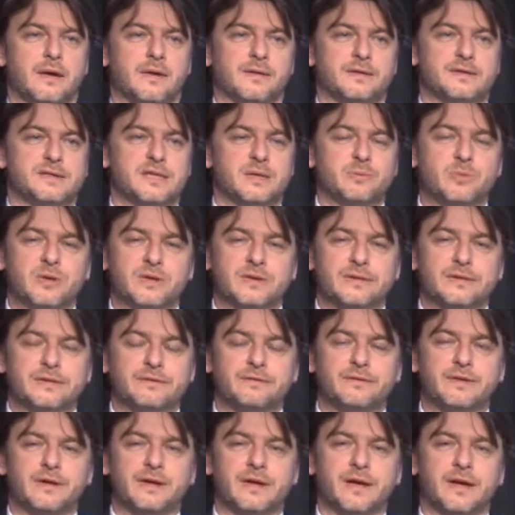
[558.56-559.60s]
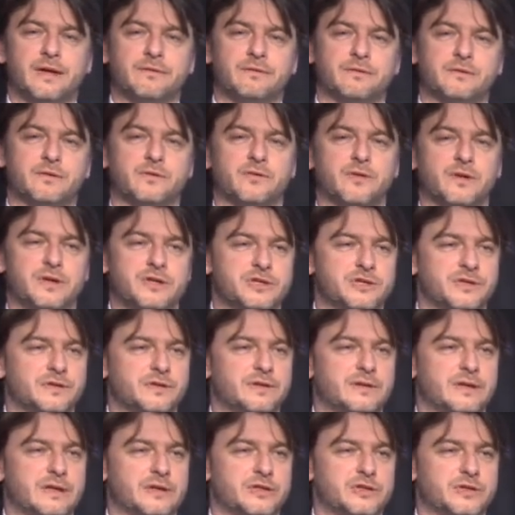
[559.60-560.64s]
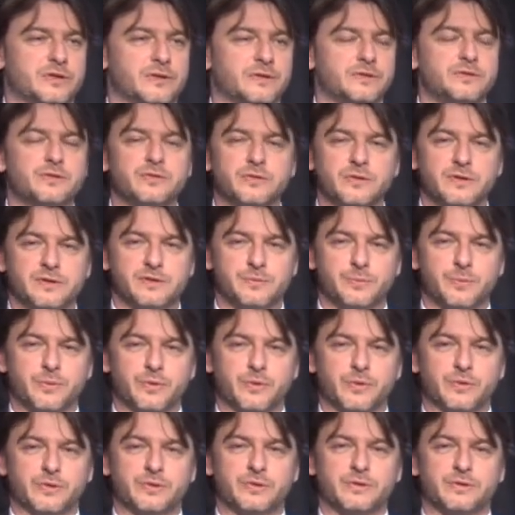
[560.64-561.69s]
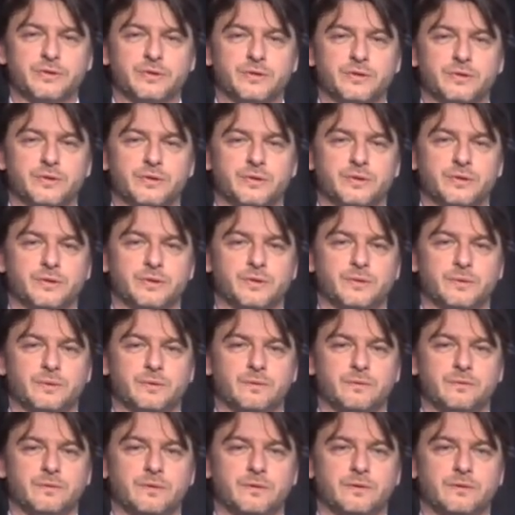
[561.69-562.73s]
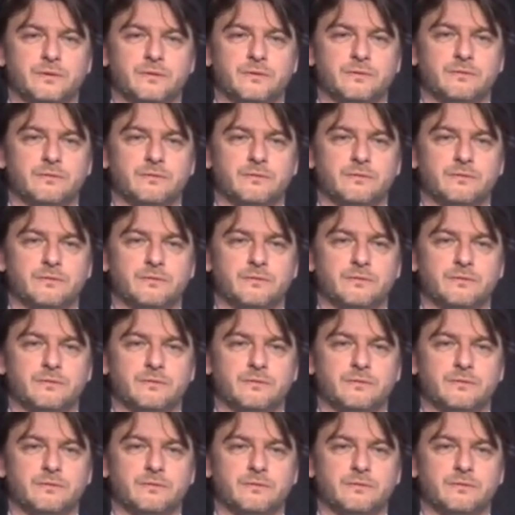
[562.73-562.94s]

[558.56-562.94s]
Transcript: Separately, we have Croatian National Tourist Board with